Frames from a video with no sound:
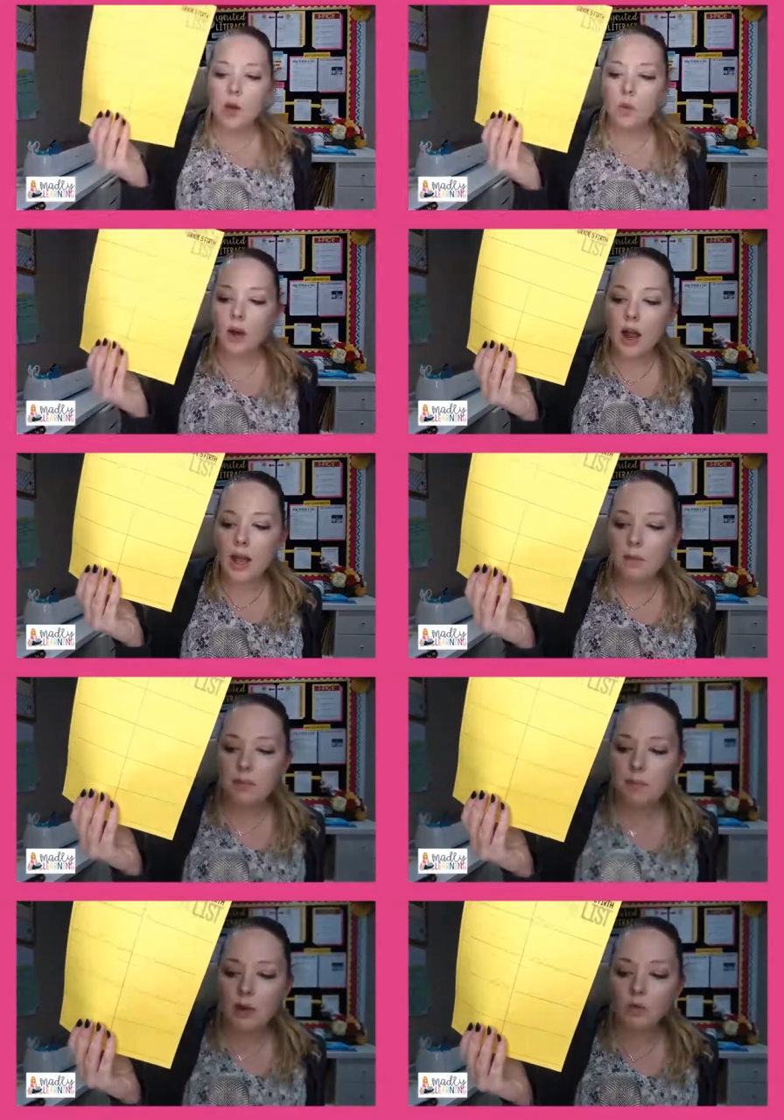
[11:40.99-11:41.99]
where I
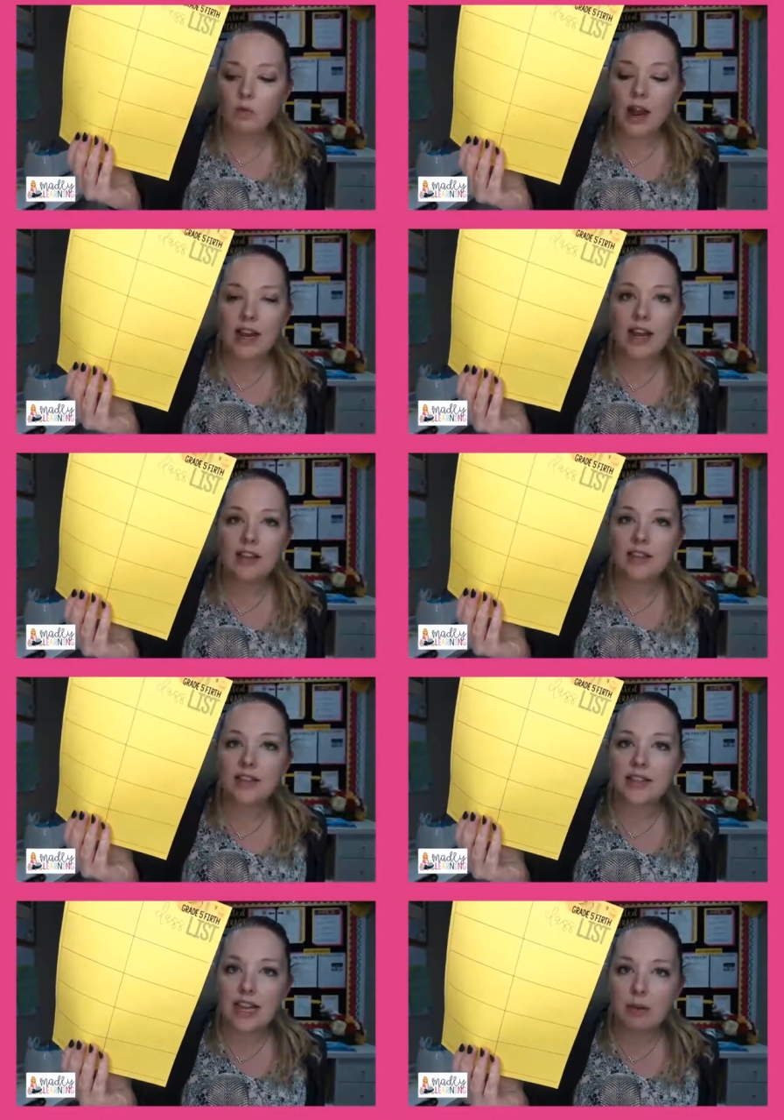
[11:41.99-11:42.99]
would be writing the
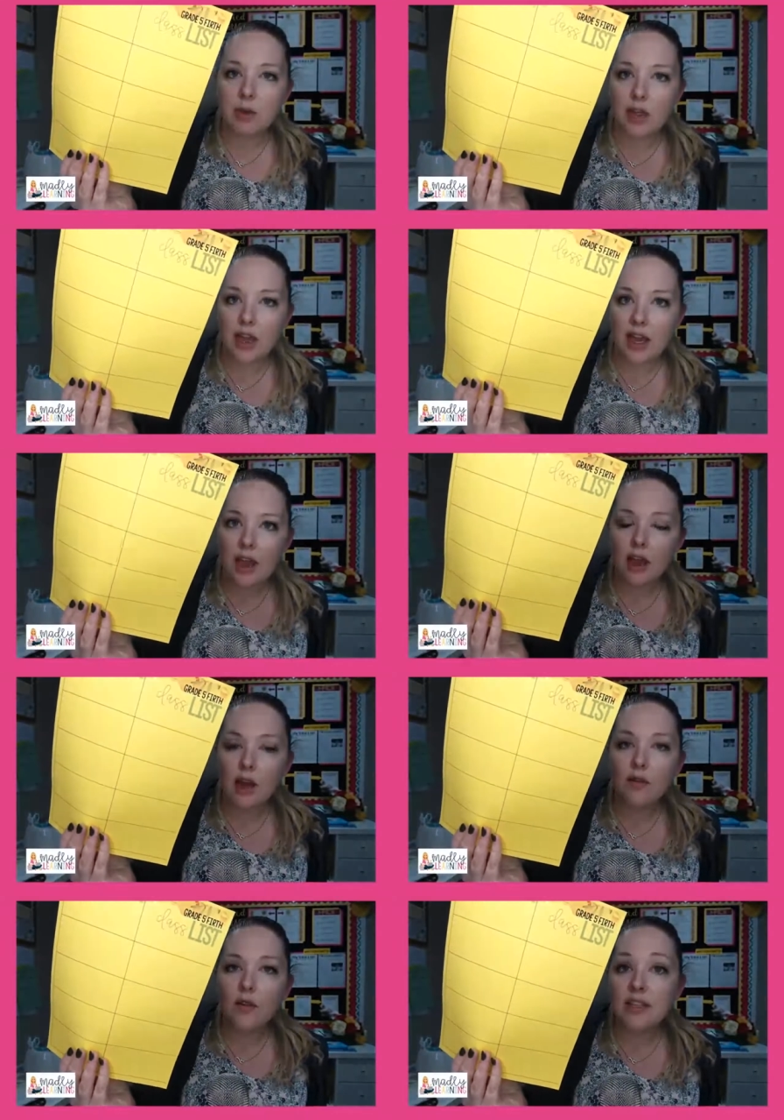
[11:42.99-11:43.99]
same thing
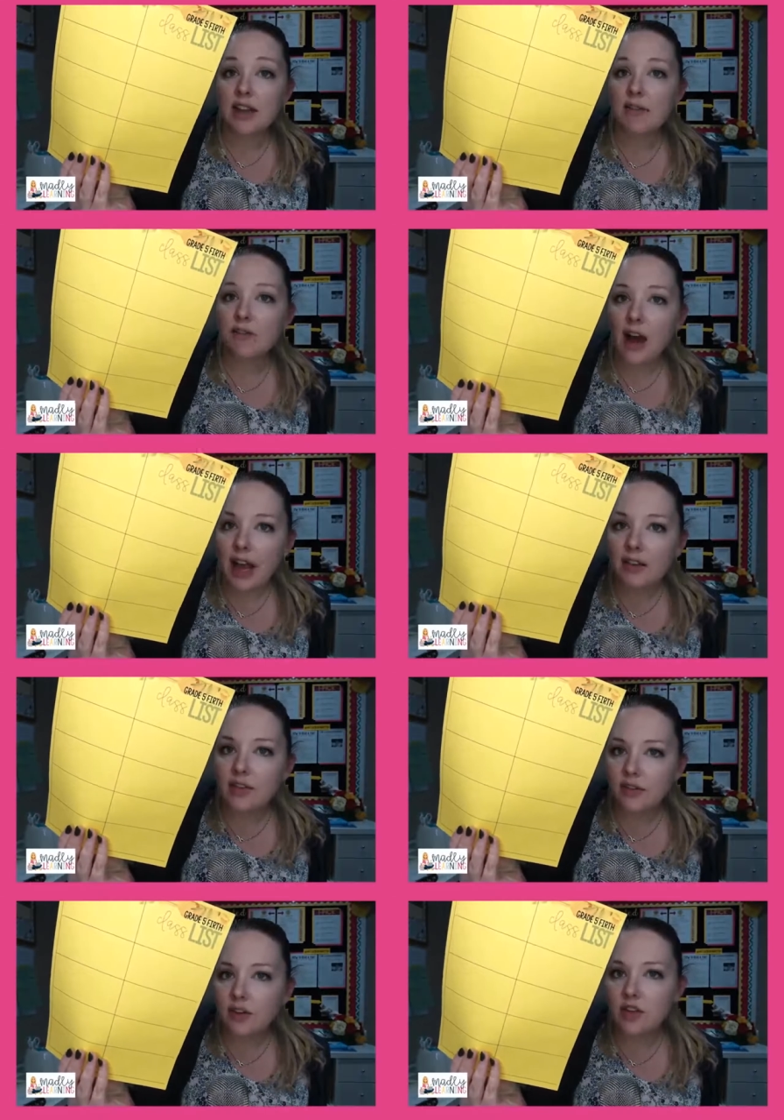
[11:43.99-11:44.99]
for say five
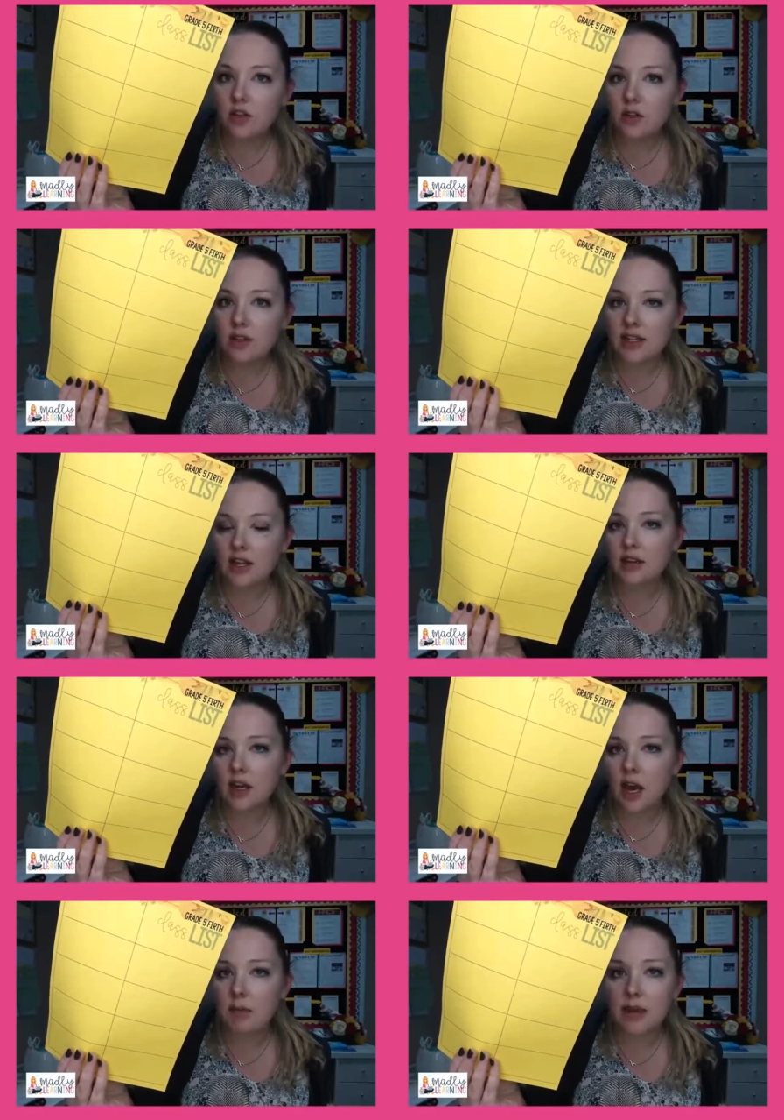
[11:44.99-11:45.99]
different students at a
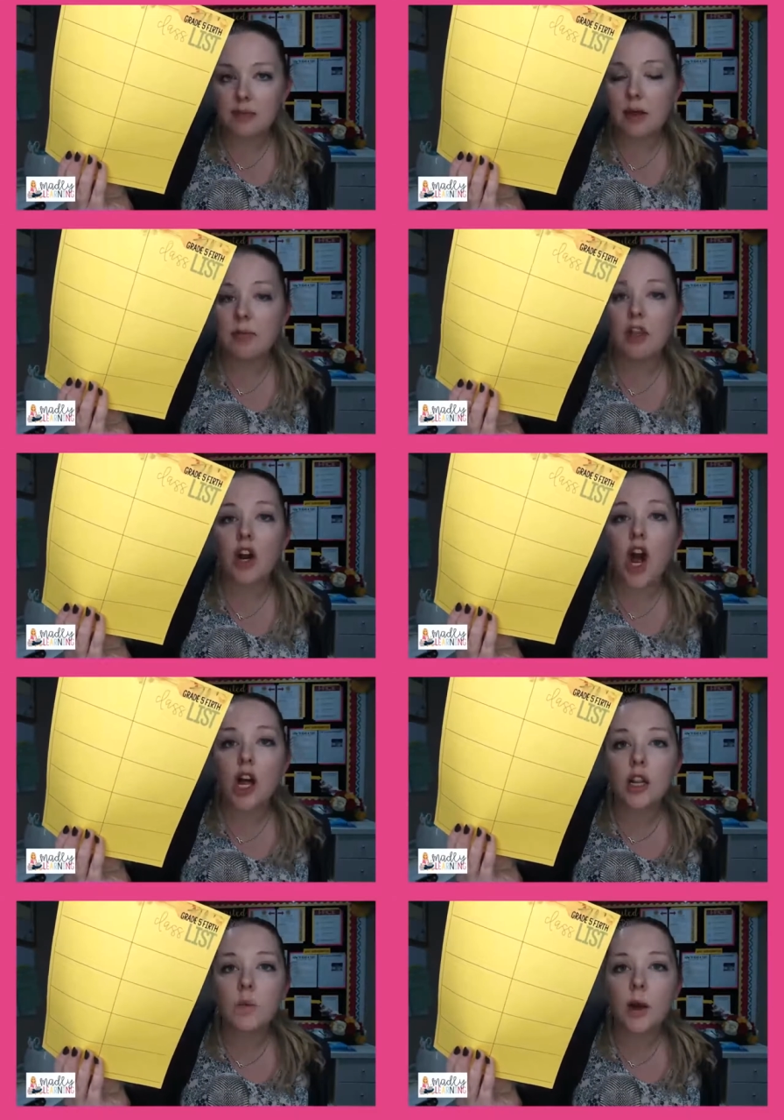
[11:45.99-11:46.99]
time because maybe they're
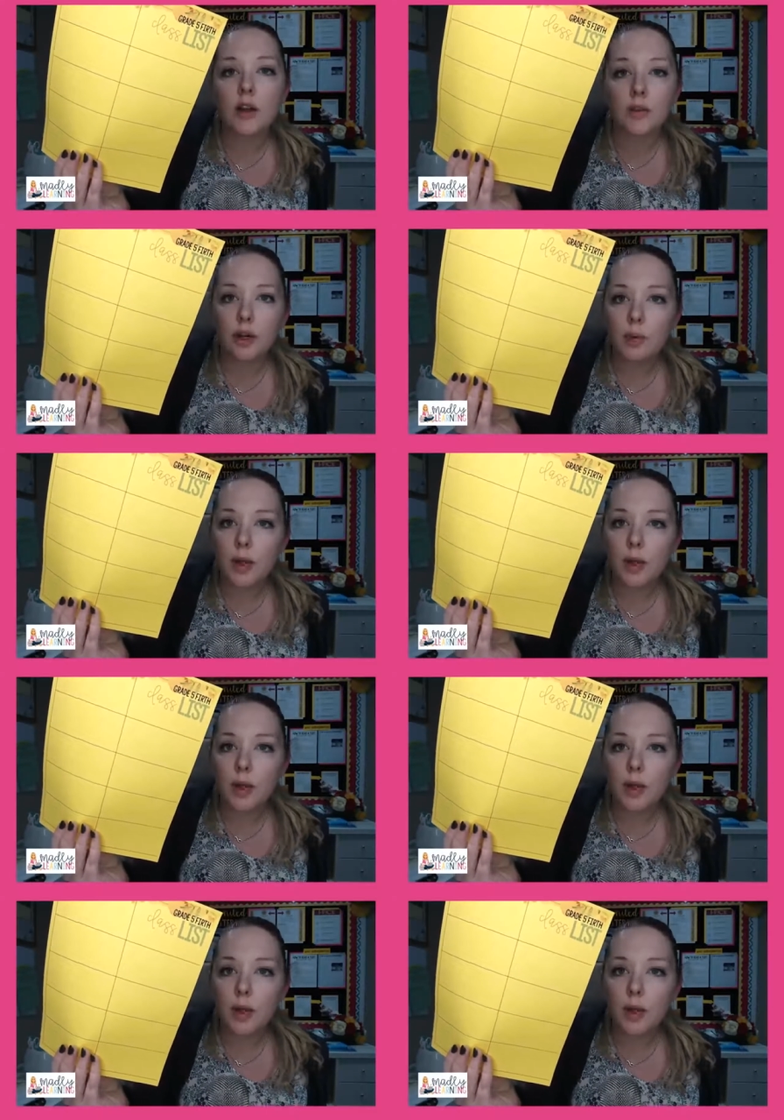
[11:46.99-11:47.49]
all in one group.